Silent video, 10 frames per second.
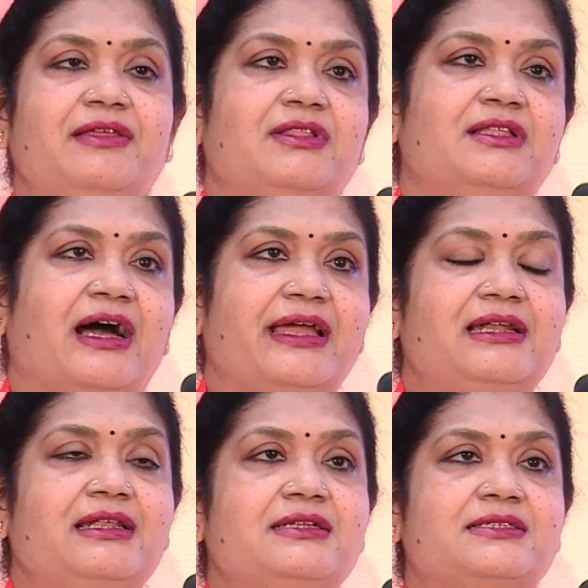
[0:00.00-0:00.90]
with
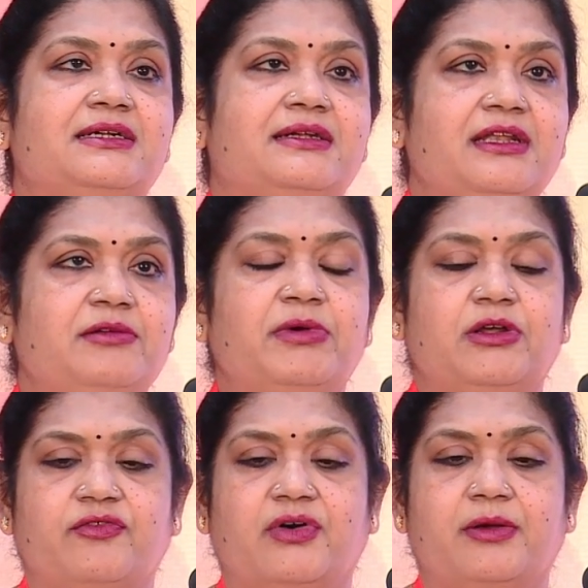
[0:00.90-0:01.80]
guidelines and treatment
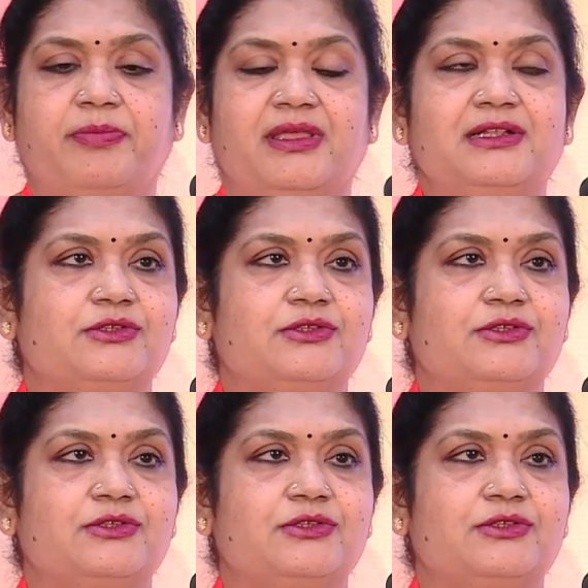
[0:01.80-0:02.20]
of RPL.